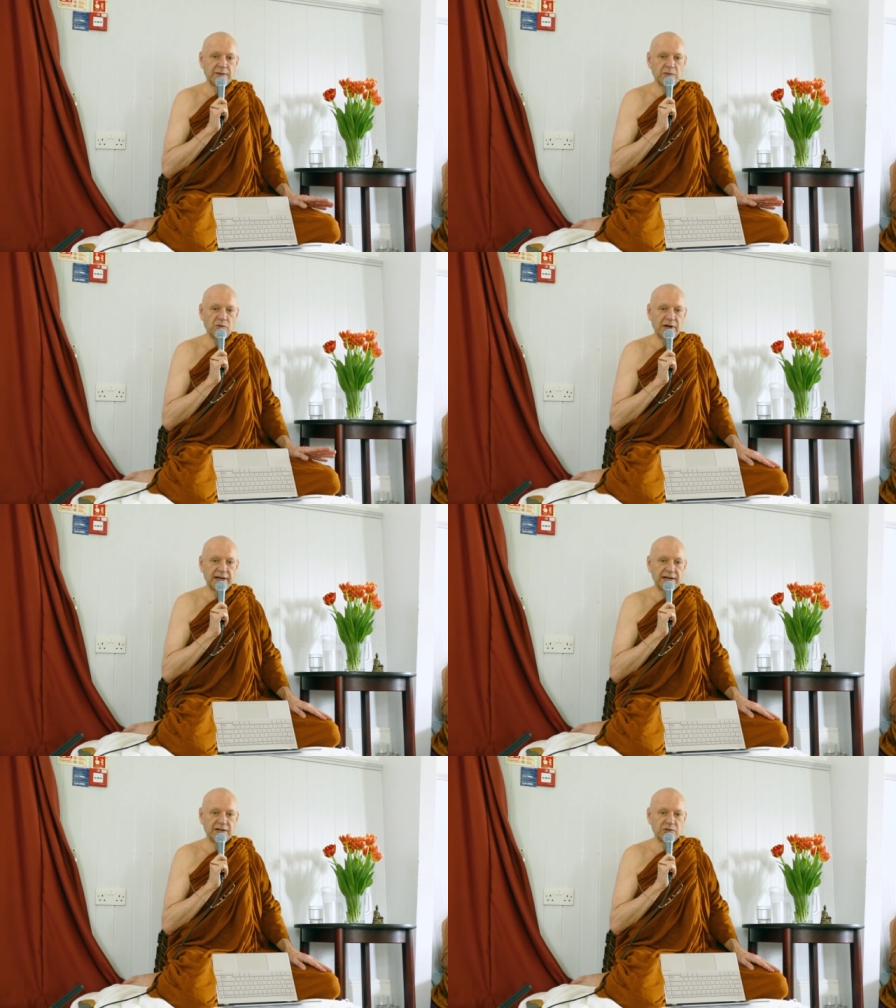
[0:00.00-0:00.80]

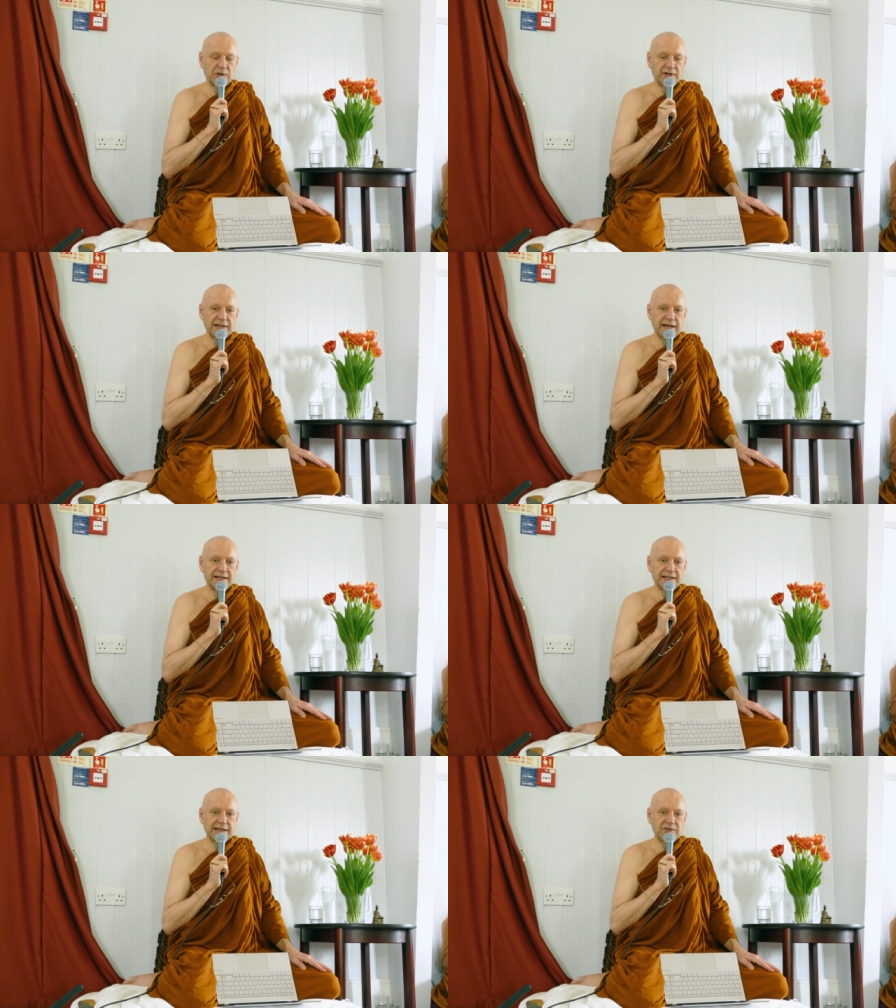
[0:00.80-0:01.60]
right? shouldn't
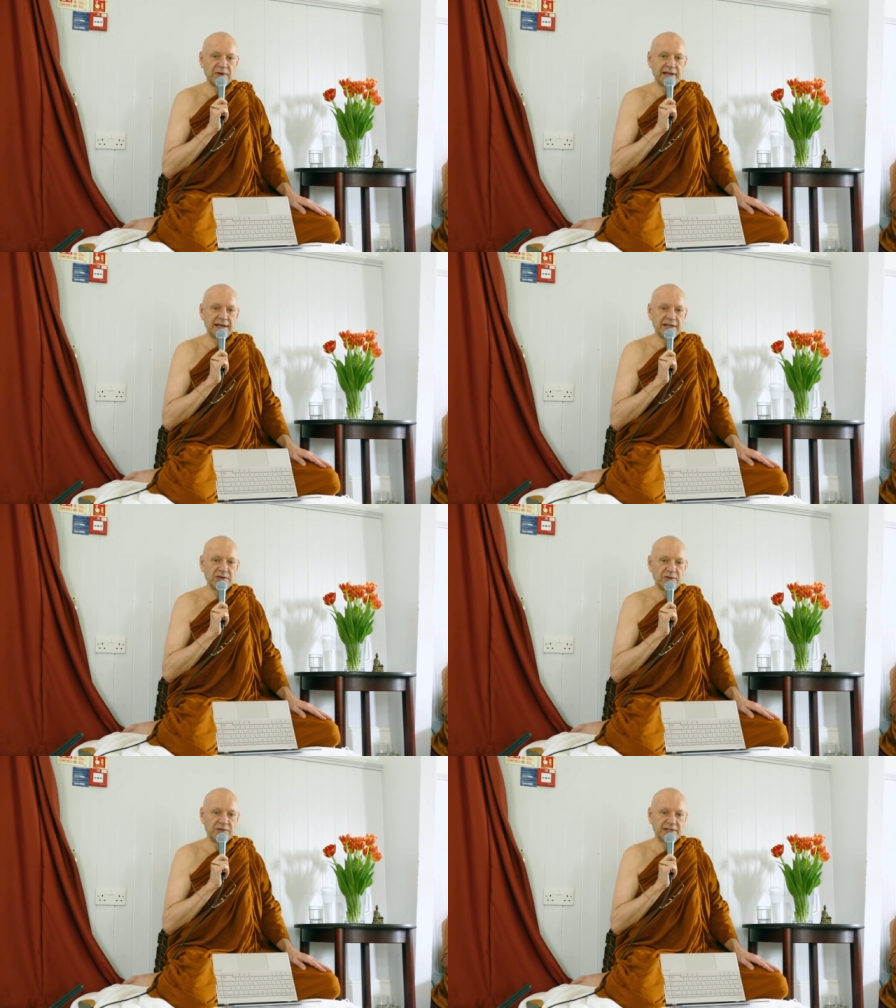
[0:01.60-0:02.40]
attach. Is that really a
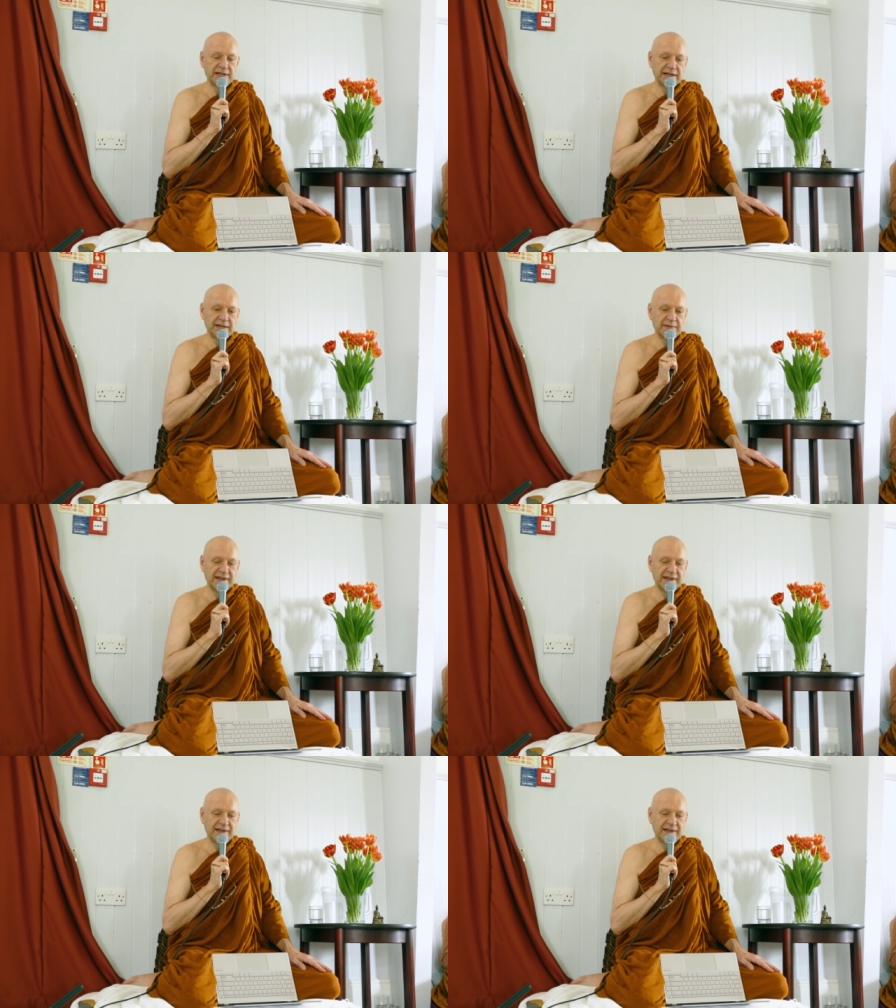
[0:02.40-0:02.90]
solution?